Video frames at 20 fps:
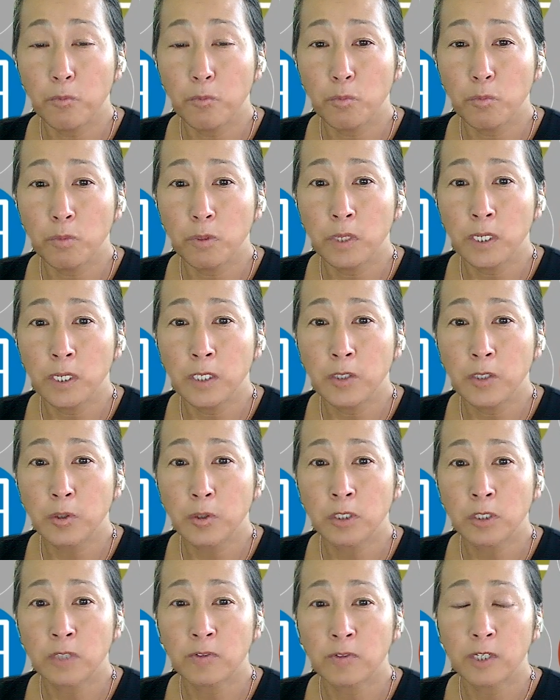these
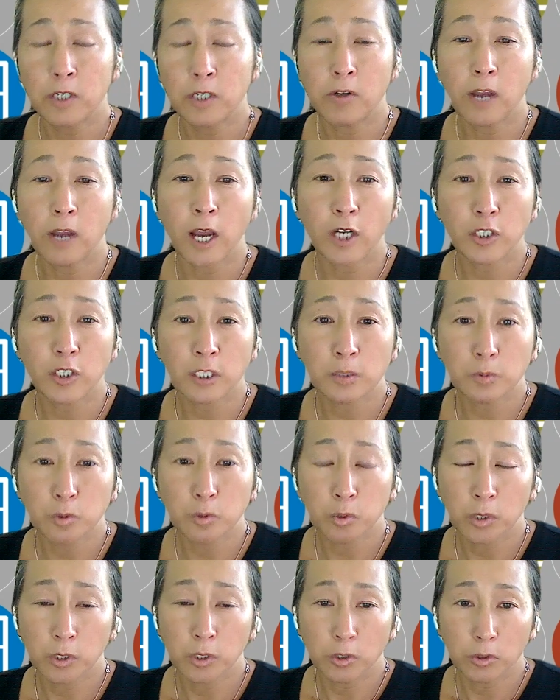sorts of interactions
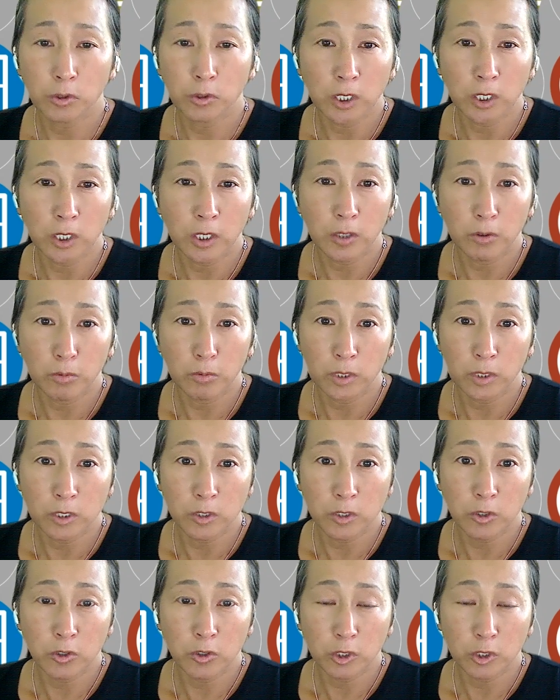between early career
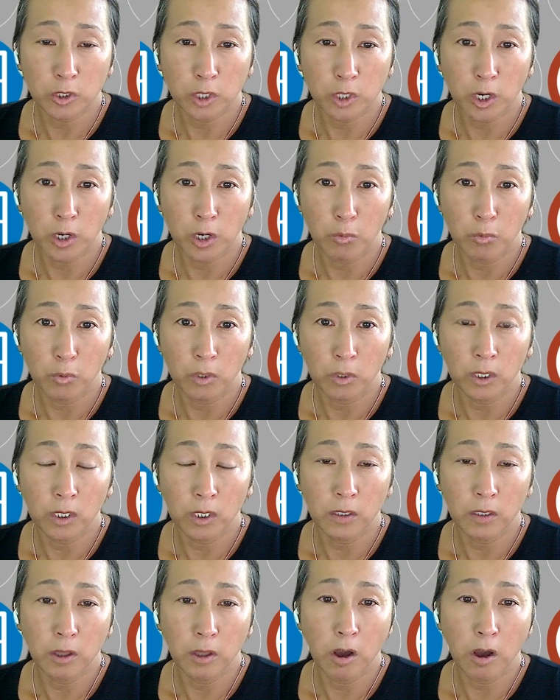researchers are really
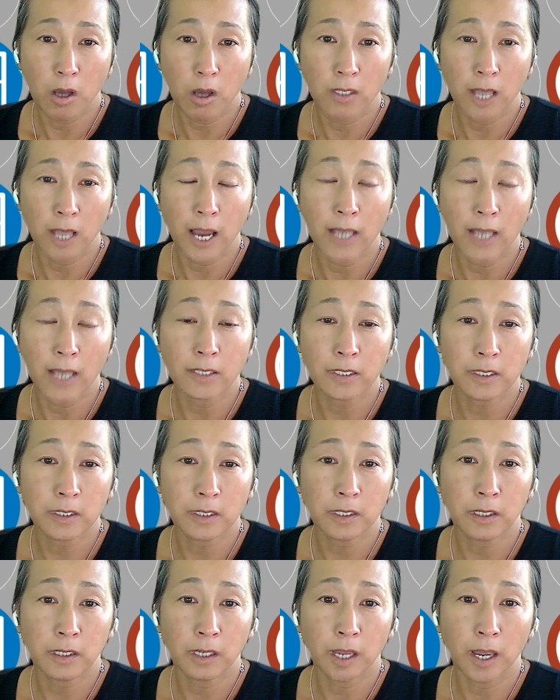long
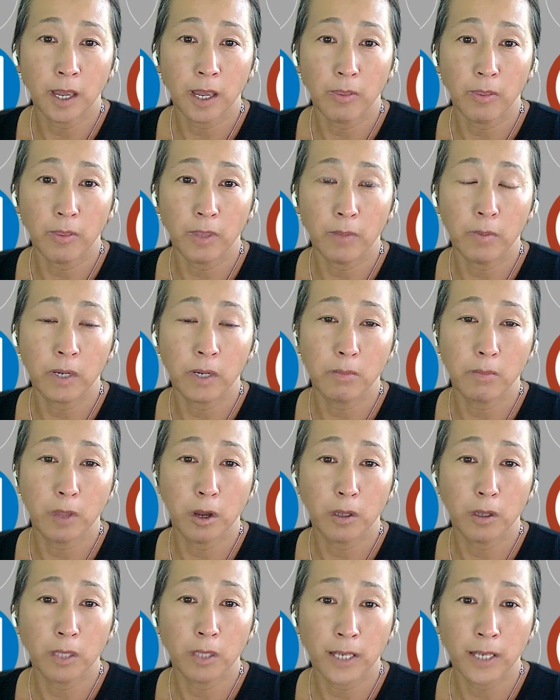lasting, and they become
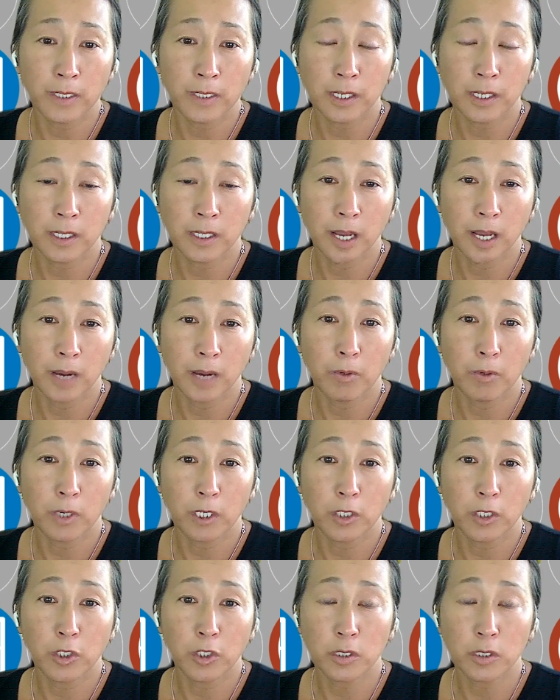long lasting
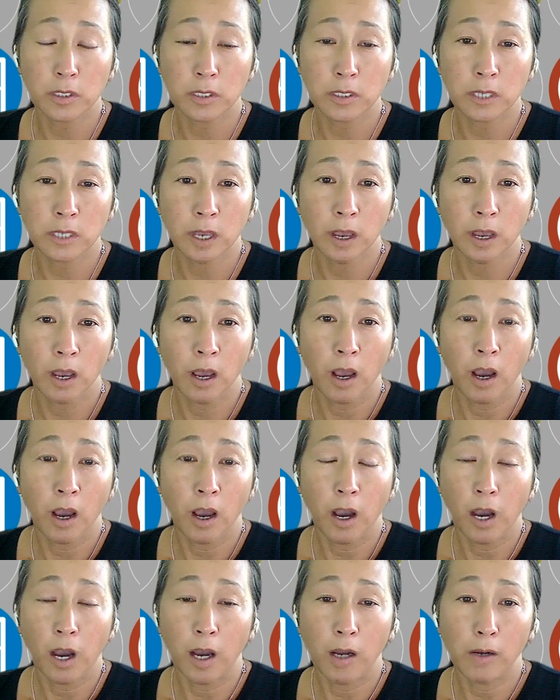collaborations.
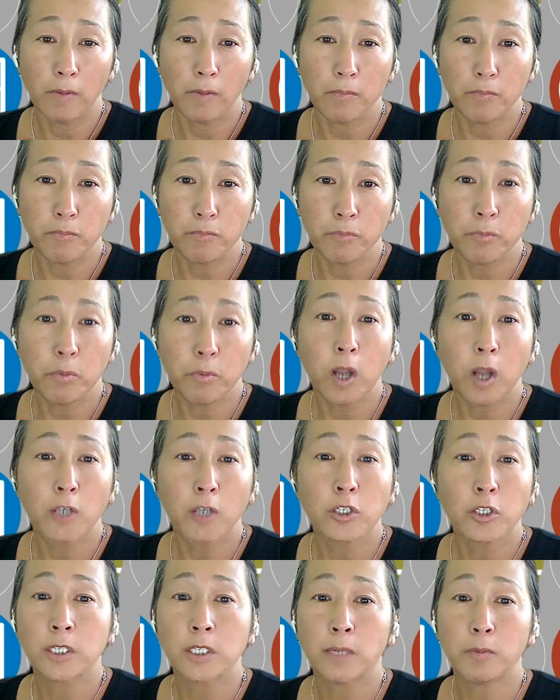
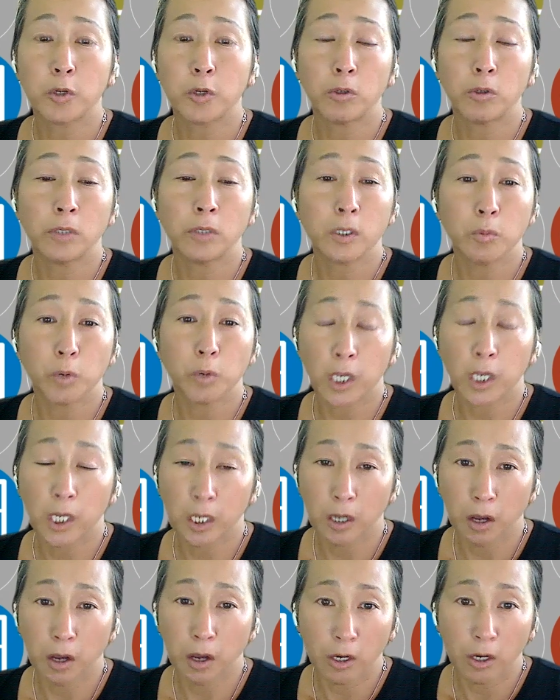Projects I'm currently working
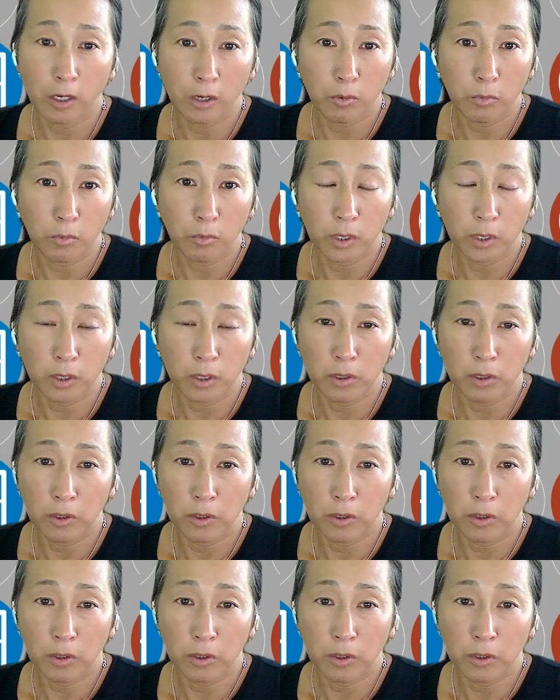on are with